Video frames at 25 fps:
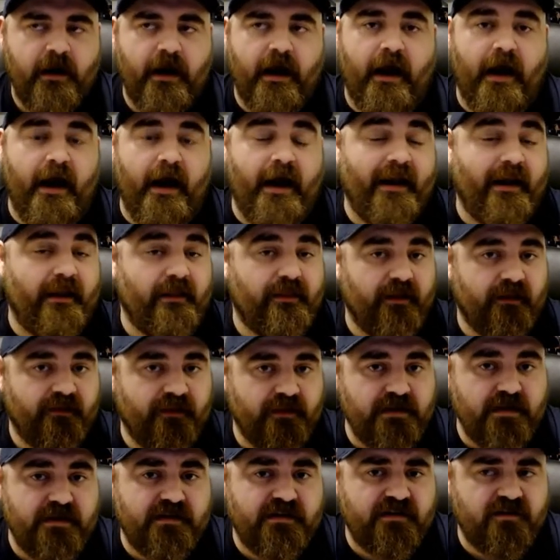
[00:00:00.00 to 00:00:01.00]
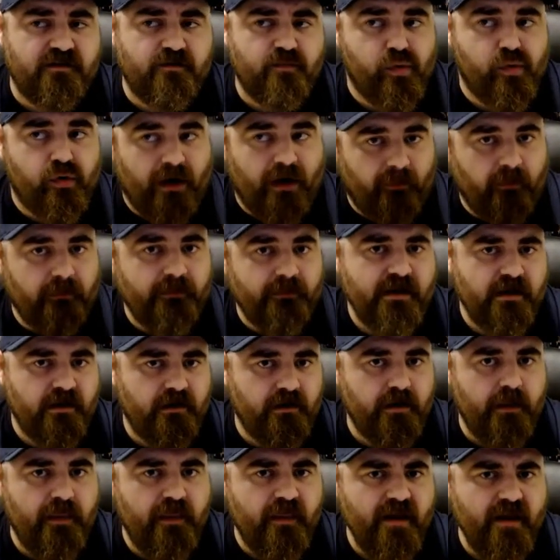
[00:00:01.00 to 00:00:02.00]
Uh, and I think this is probably a
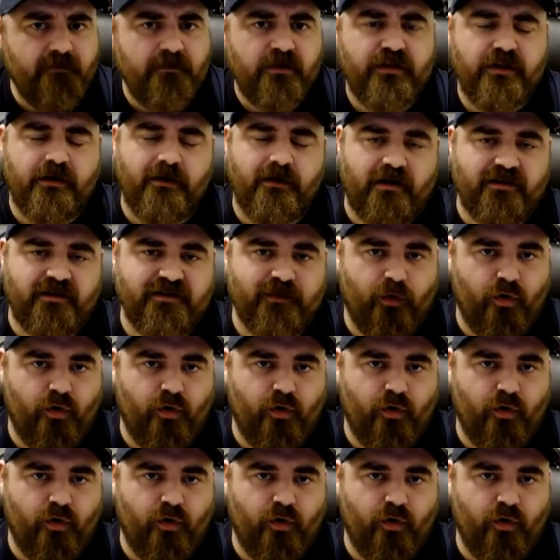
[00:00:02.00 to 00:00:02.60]
good thing, but there are some